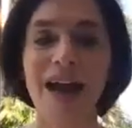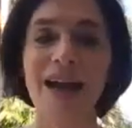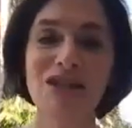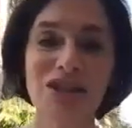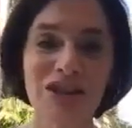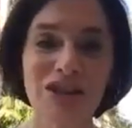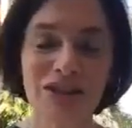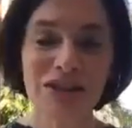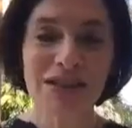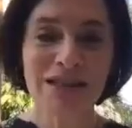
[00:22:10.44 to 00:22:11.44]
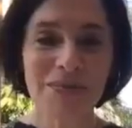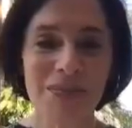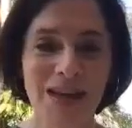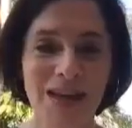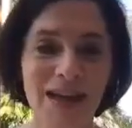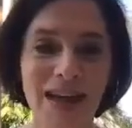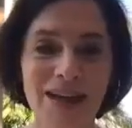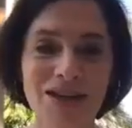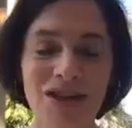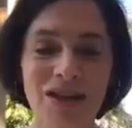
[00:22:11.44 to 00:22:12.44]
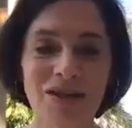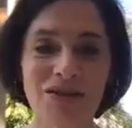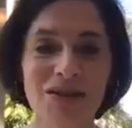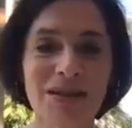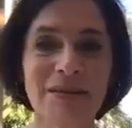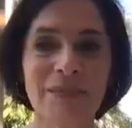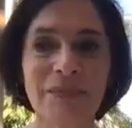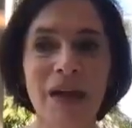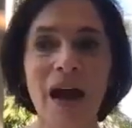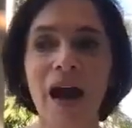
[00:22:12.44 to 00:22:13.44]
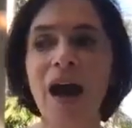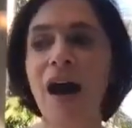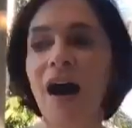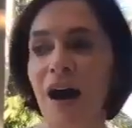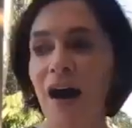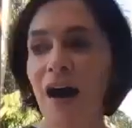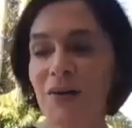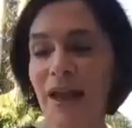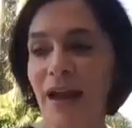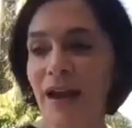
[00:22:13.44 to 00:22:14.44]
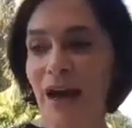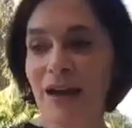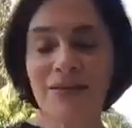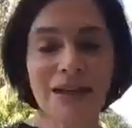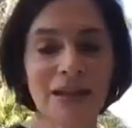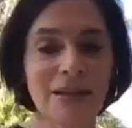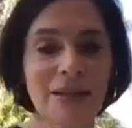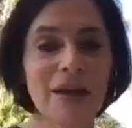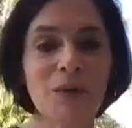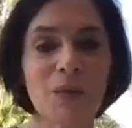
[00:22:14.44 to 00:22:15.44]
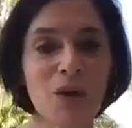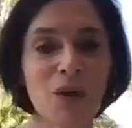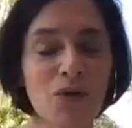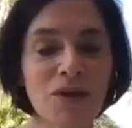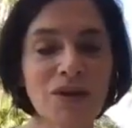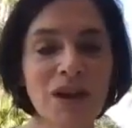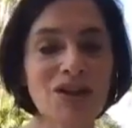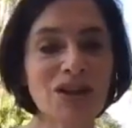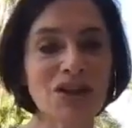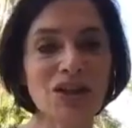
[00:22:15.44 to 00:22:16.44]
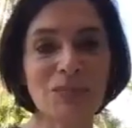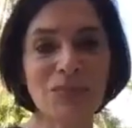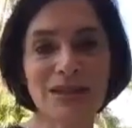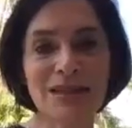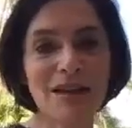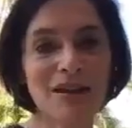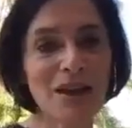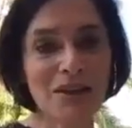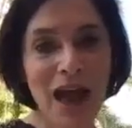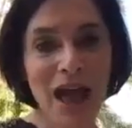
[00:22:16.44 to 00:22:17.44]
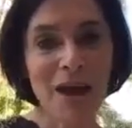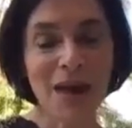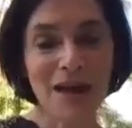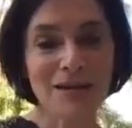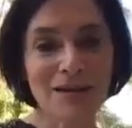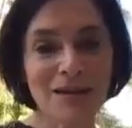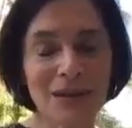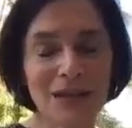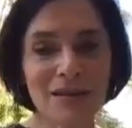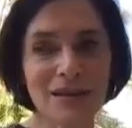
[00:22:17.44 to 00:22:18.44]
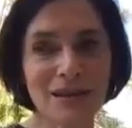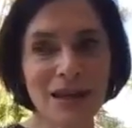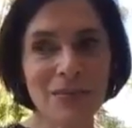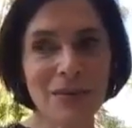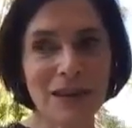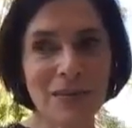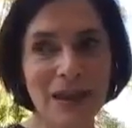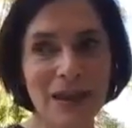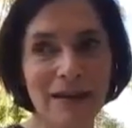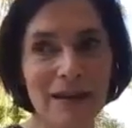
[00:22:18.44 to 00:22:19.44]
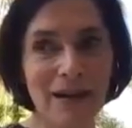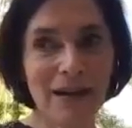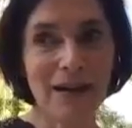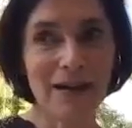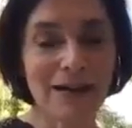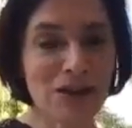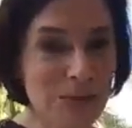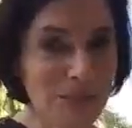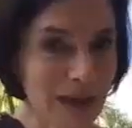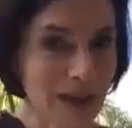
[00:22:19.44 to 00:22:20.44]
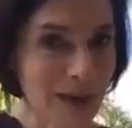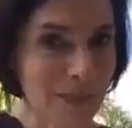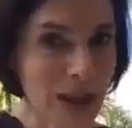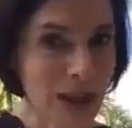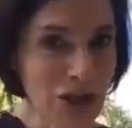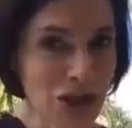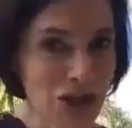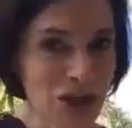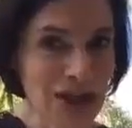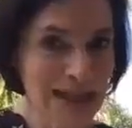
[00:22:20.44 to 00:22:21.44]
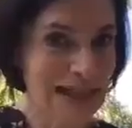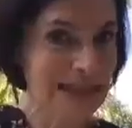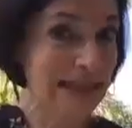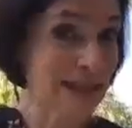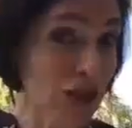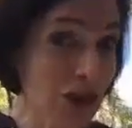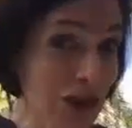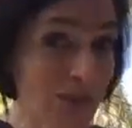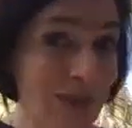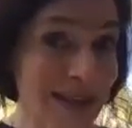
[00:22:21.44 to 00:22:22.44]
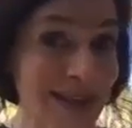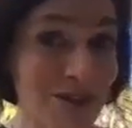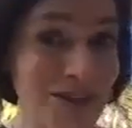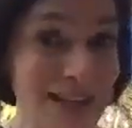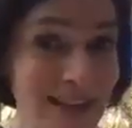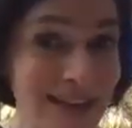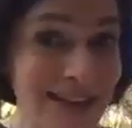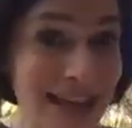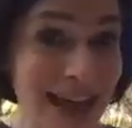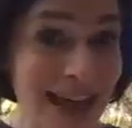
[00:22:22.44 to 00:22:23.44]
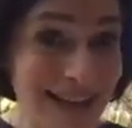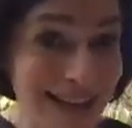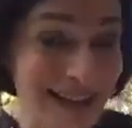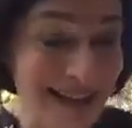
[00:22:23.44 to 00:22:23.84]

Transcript: And she looks at me and she goes, Okay, Ivy, we order lunch. And she puts down her Amex in the middle of the table. I'm like, uh, Is she picking up lunch? It's a little early. We didn't get our salads yet.